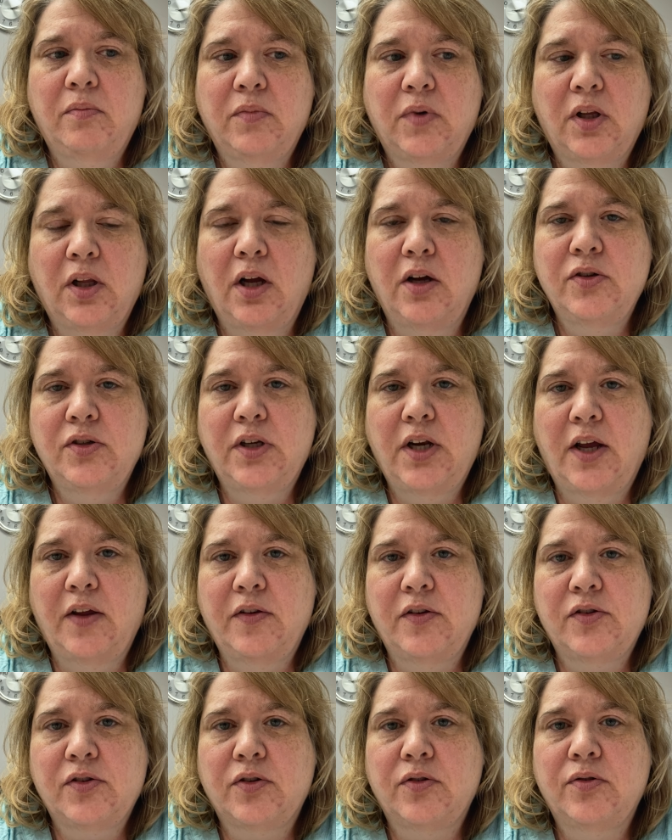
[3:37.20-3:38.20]
closing
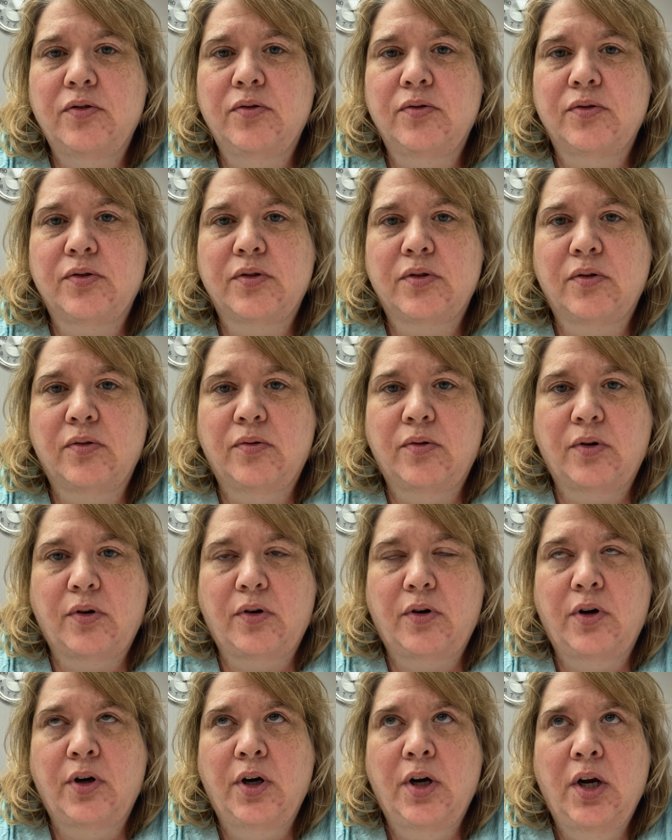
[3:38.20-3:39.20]
down the schools
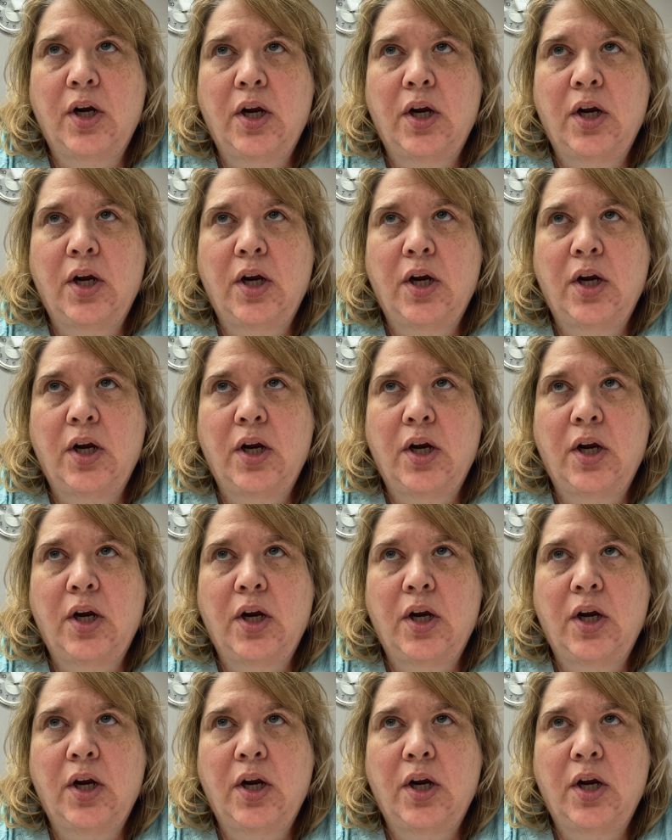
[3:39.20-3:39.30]
order.